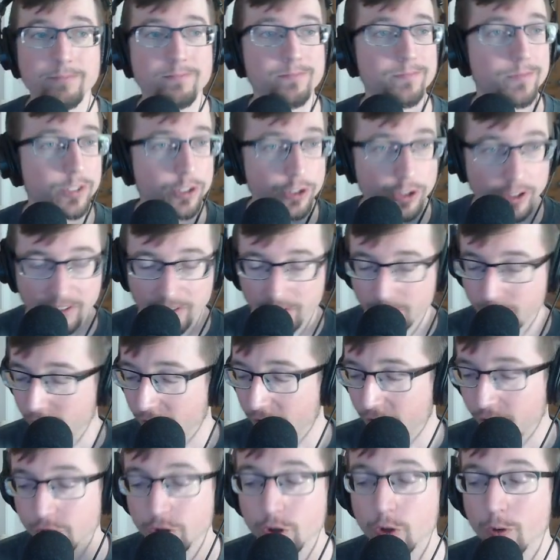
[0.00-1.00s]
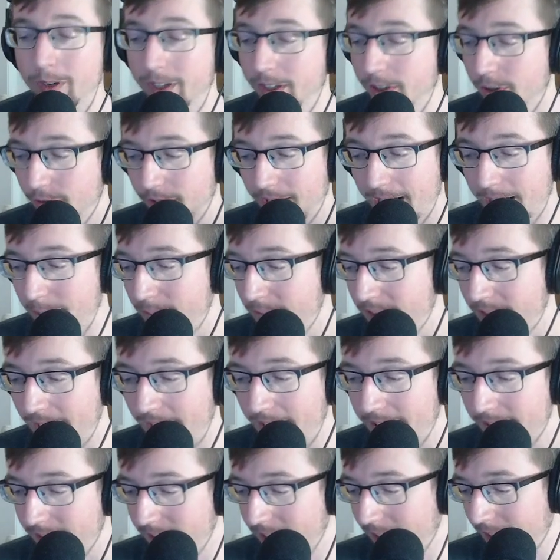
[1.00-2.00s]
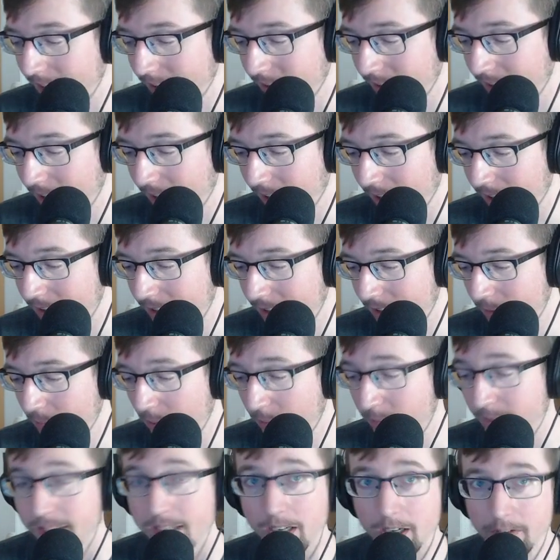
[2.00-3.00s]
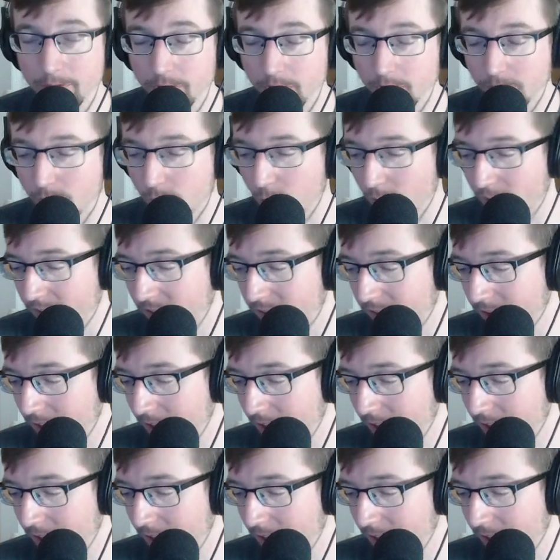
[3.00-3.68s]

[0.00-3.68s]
just do it, grab that thing there. But be careful, of course.